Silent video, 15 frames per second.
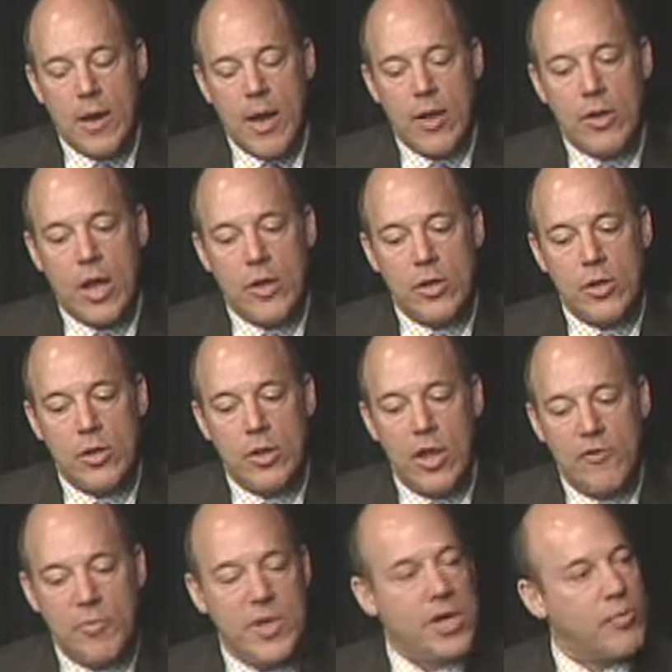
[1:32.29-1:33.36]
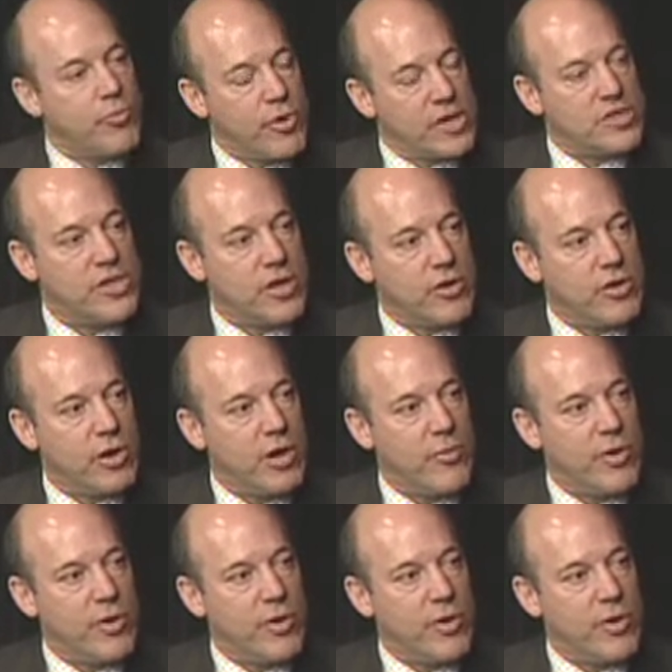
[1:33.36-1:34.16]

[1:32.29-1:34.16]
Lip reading: I loved being a press secretary